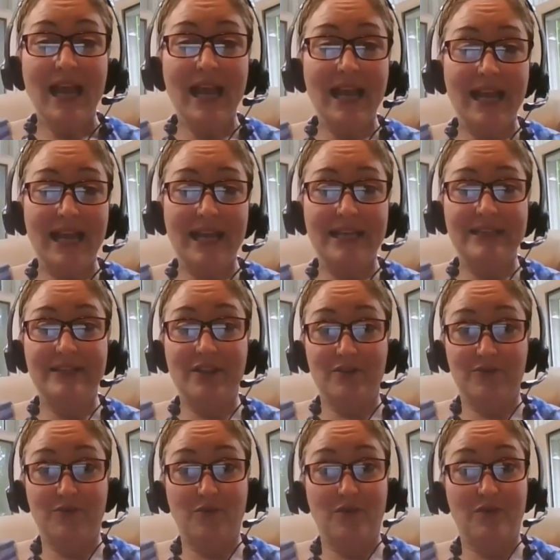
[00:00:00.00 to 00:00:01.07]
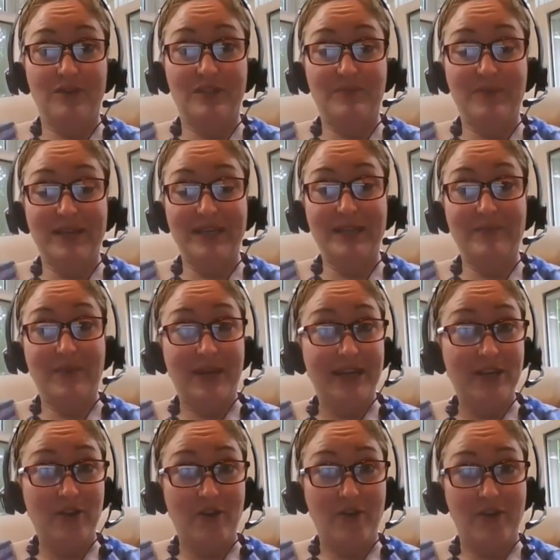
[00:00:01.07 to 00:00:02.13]
and therefore spending
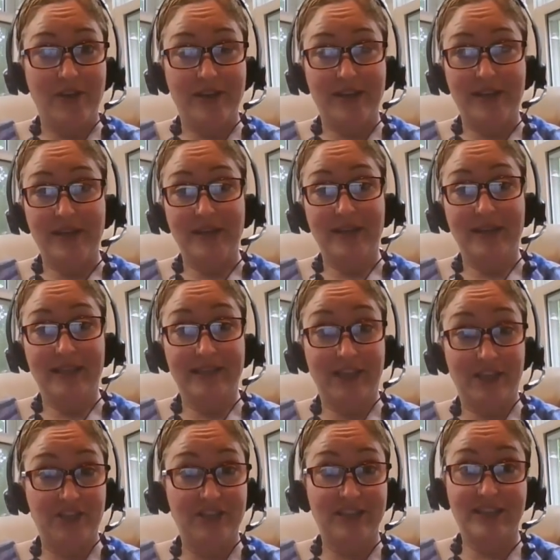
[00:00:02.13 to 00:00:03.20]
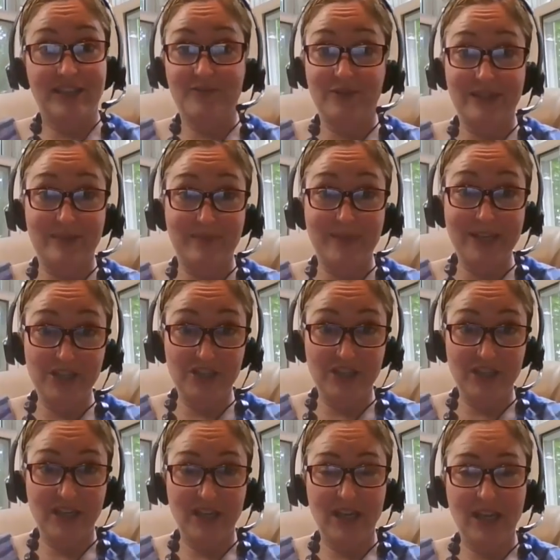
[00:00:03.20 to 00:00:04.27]
money on elections is free
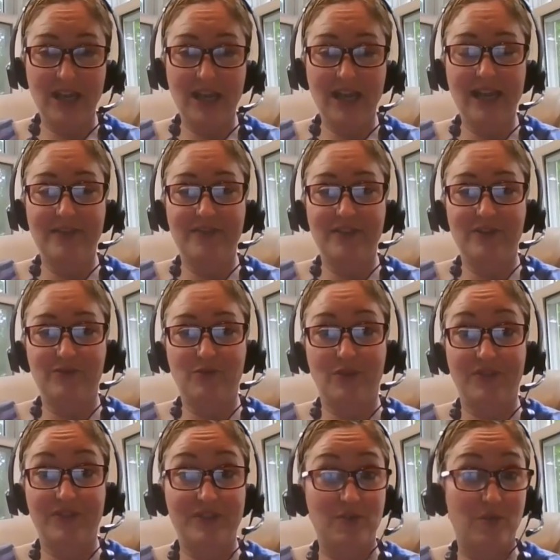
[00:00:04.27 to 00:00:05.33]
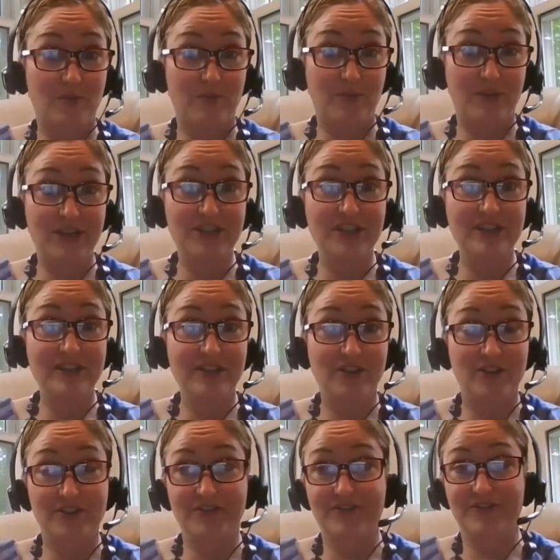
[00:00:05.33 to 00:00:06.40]
speech. And therefore this corporation
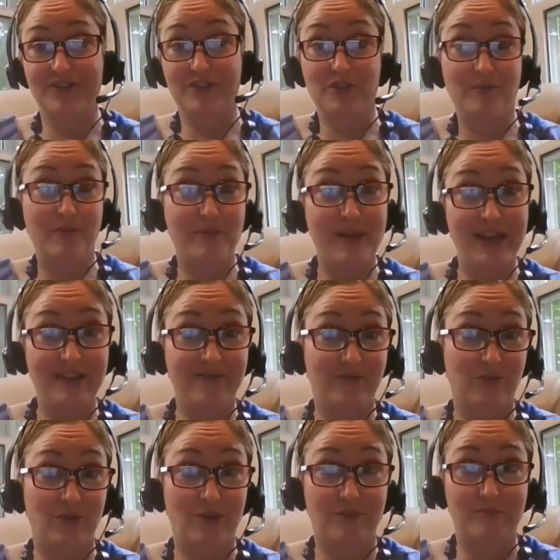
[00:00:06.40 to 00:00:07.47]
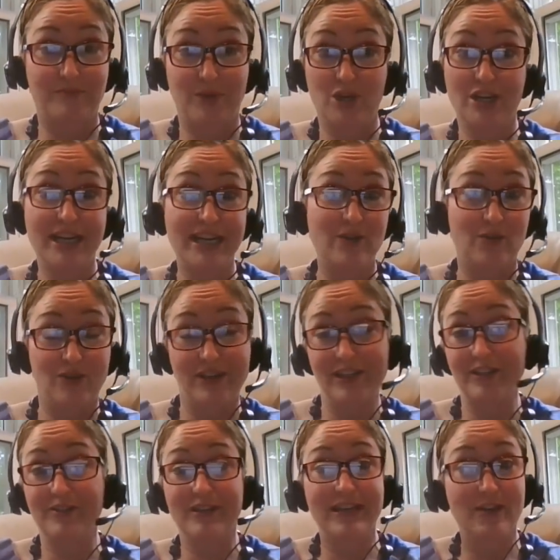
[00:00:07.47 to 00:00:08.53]
called the super PAC for Bernie or
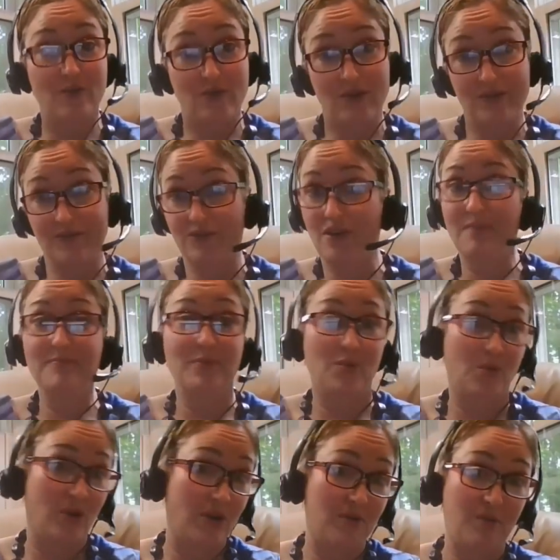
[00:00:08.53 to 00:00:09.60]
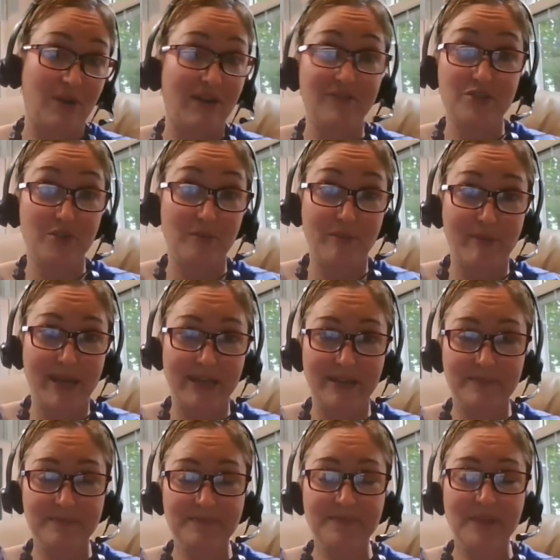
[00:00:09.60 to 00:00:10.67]
Hillary or Trump or whatever super PAC.
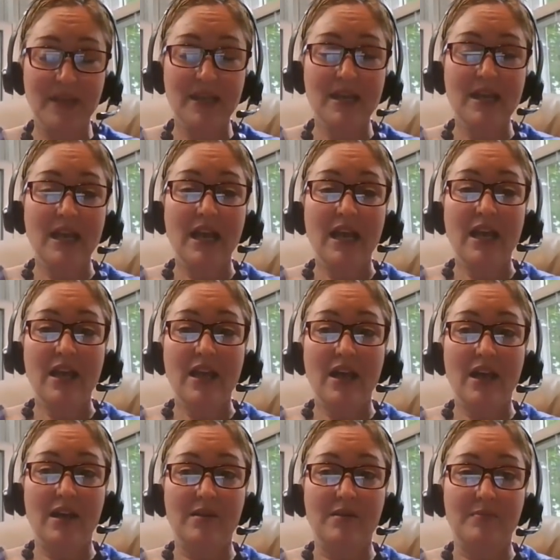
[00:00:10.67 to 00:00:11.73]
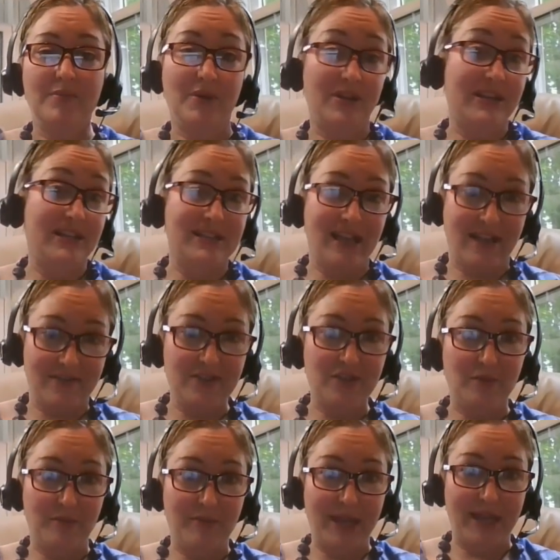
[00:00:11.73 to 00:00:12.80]
Bernie doesn't have a
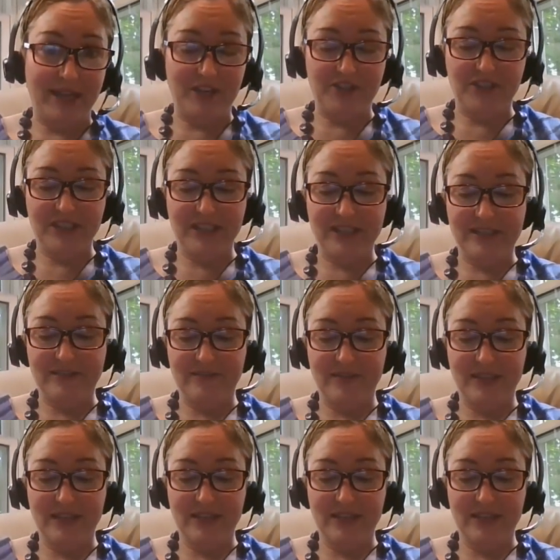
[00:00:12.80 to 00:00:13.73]
super PAC actually because he